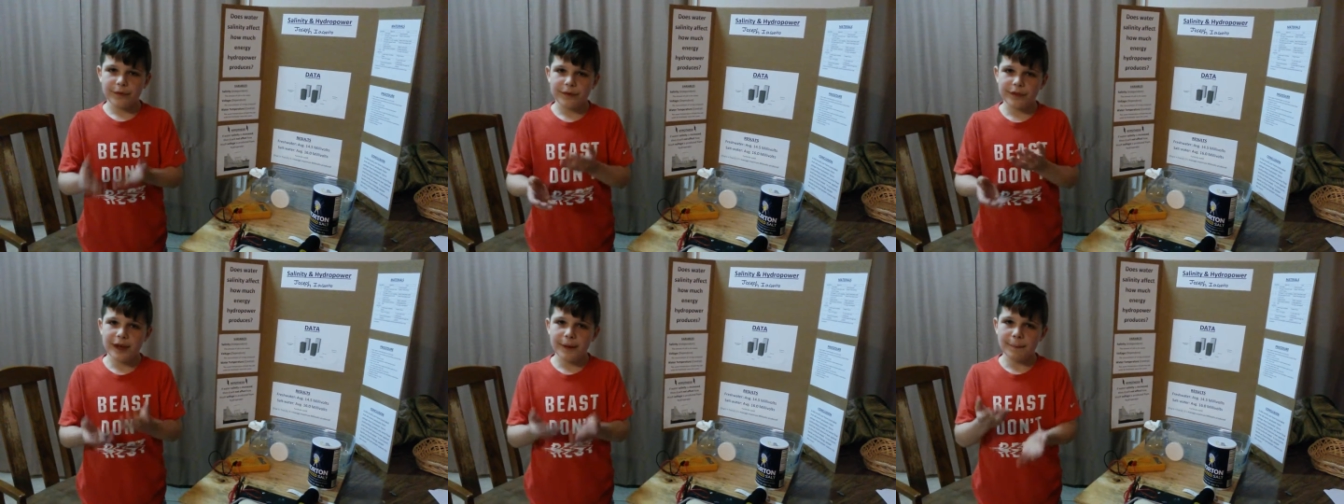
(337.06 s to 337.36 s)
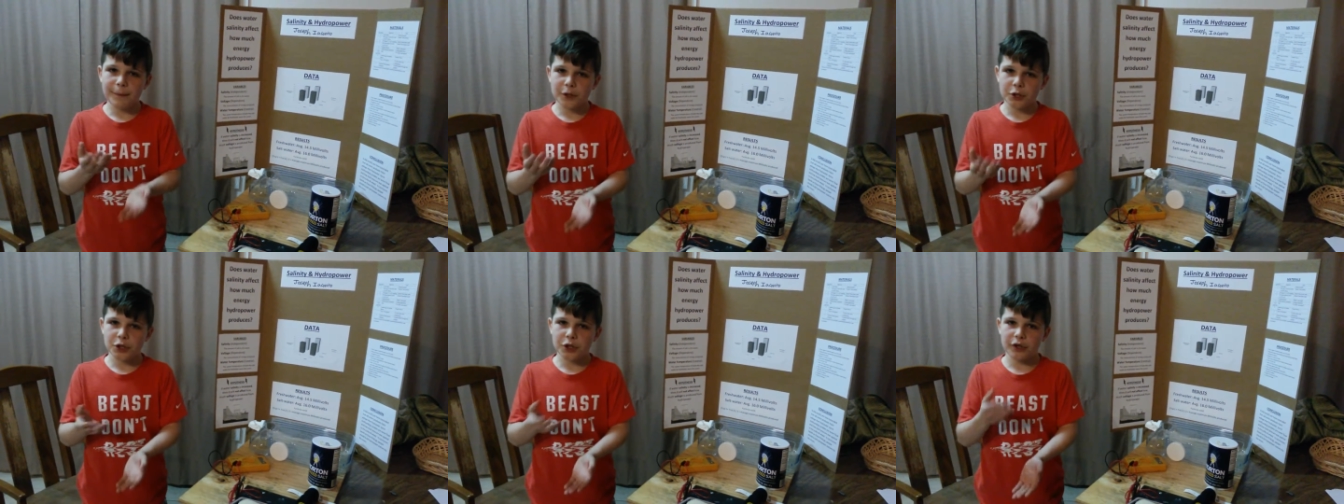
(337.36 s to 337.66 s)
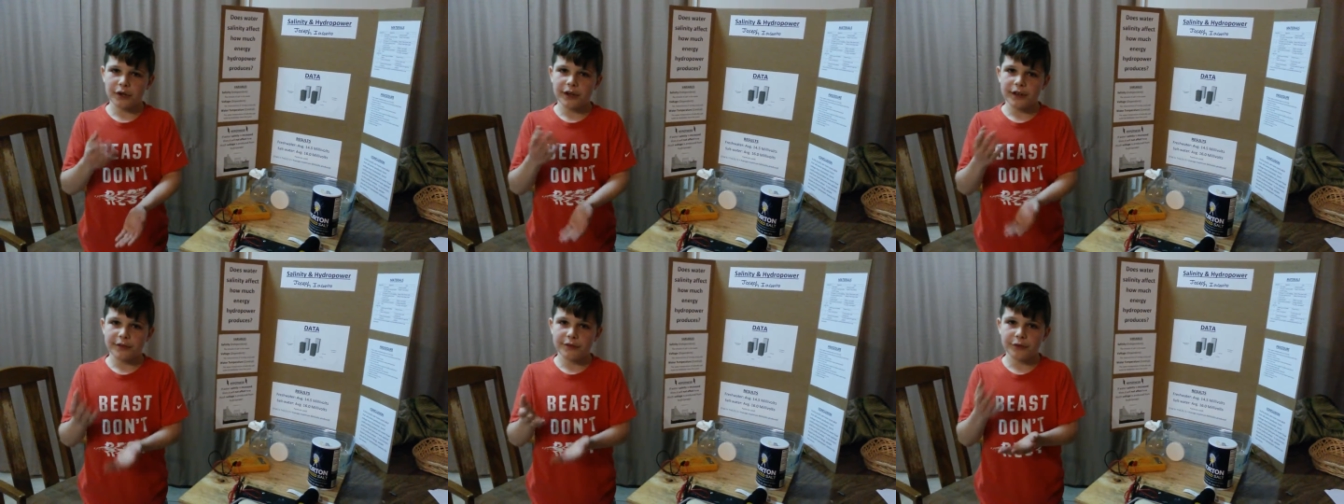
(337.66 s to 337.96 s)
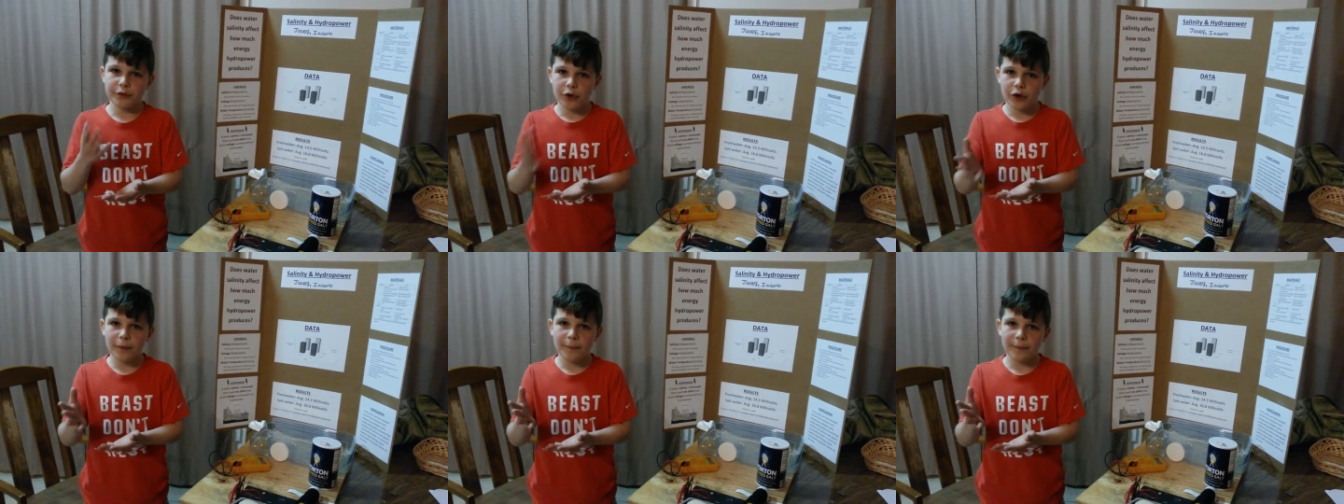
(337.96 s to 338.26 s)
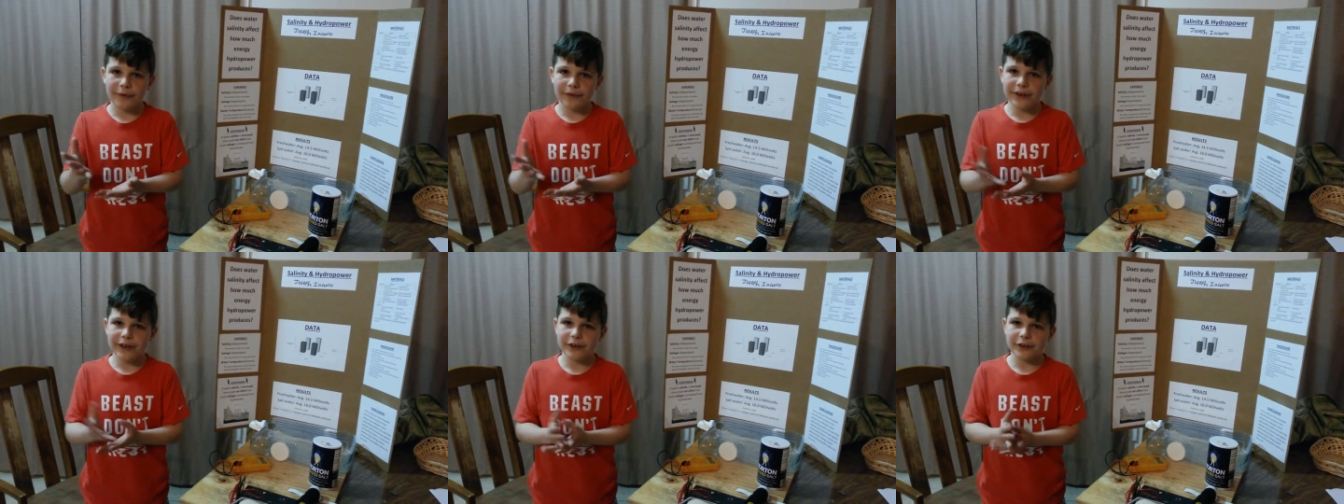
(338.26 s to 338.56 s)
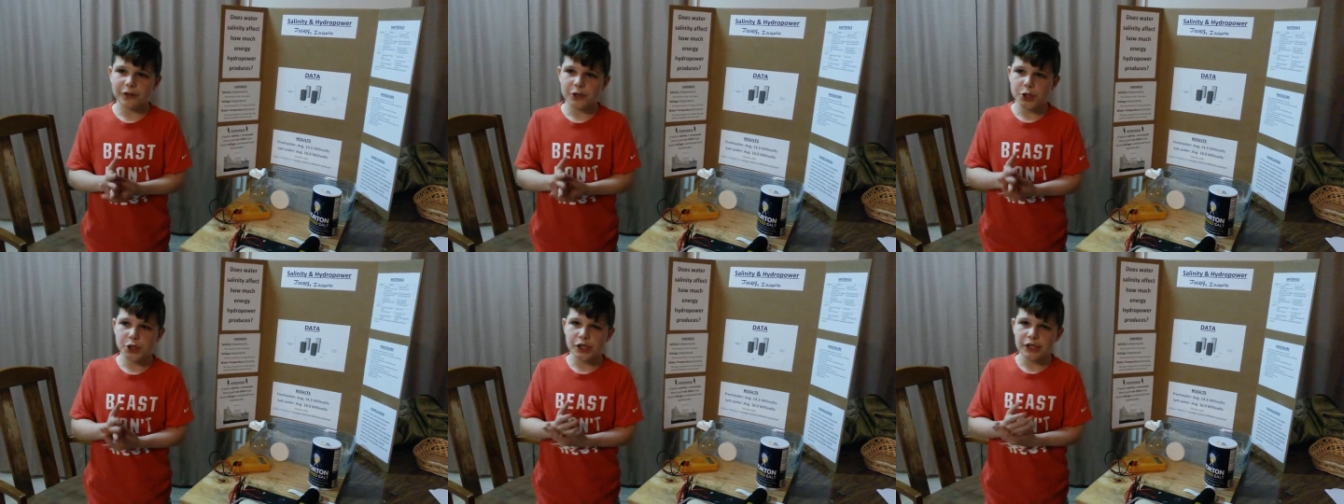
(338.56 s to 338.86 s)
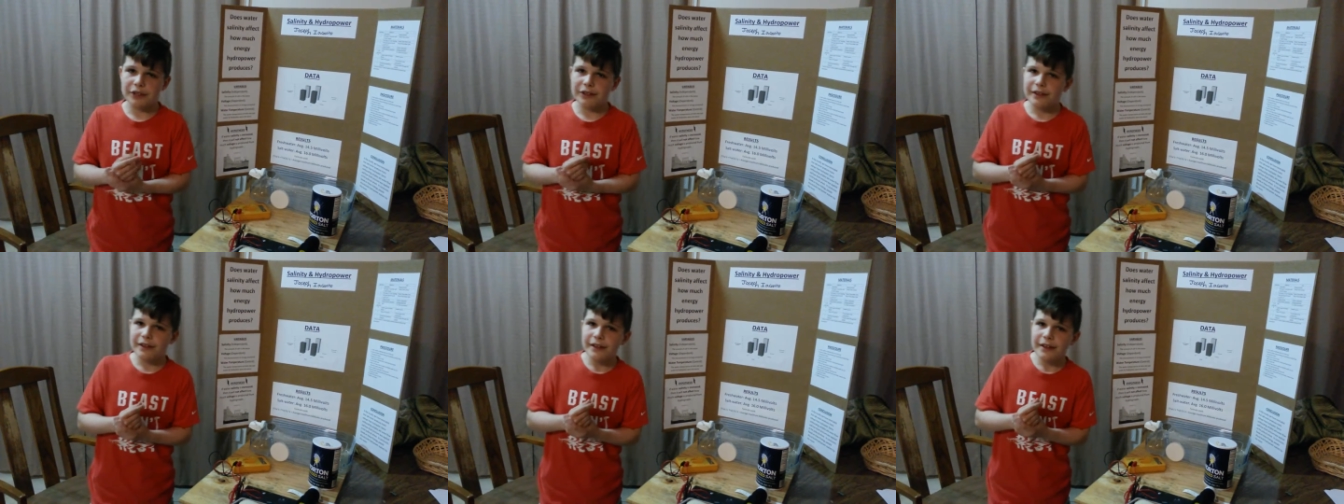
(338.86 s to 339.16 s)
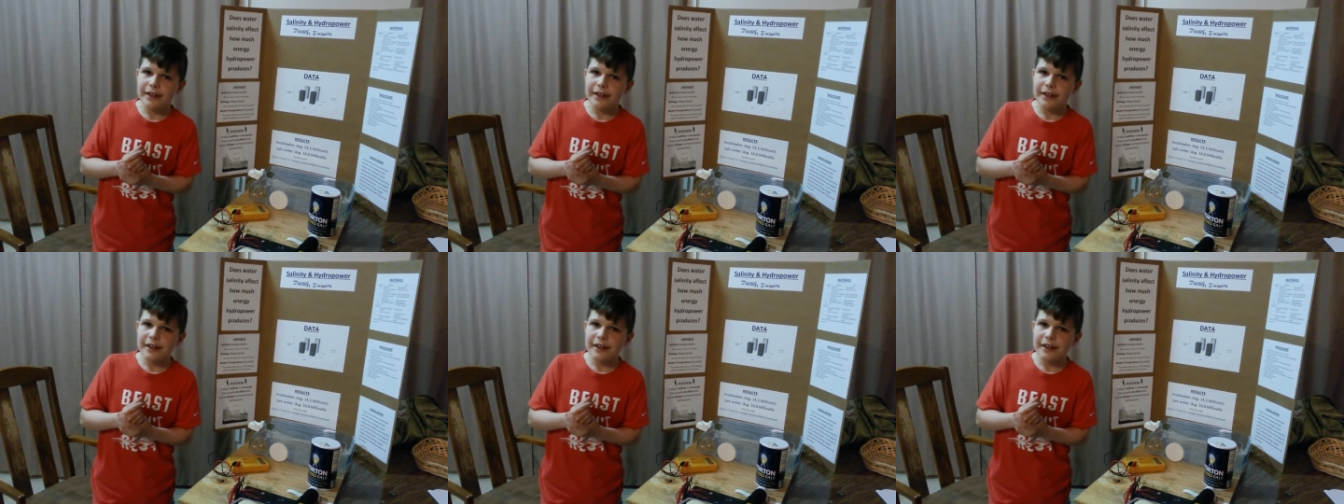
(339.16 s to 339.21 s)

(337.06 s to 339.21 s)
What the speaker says: temperature is thermal energy.